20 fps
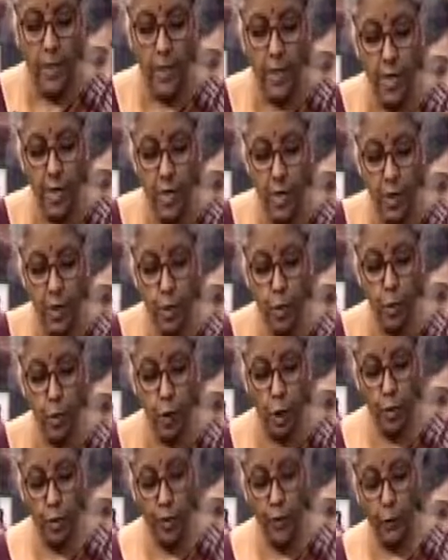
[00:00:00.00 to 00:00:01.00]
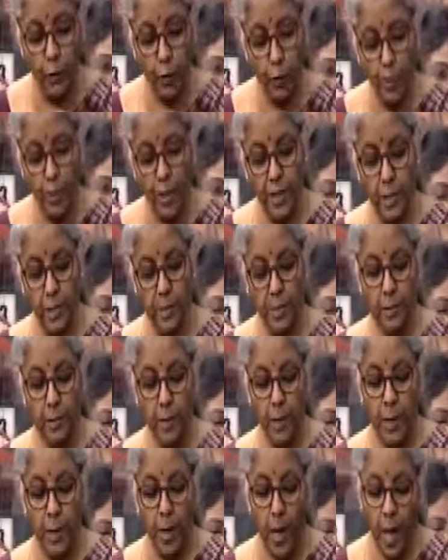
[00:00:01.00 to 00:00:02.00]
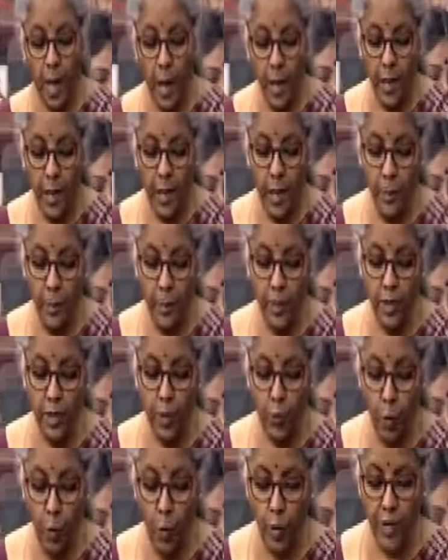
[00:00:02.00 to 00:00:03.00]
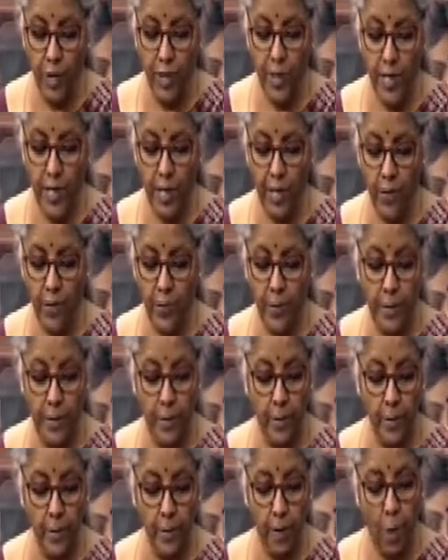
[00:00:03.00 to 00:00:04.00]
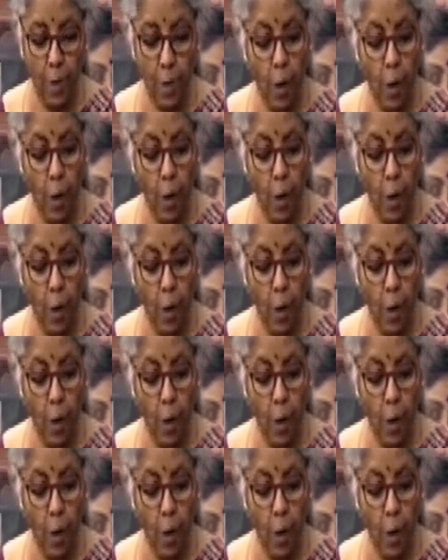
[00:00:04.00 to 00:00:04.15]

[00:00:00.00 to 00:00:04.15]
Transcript: Since 2014, our government's focus has been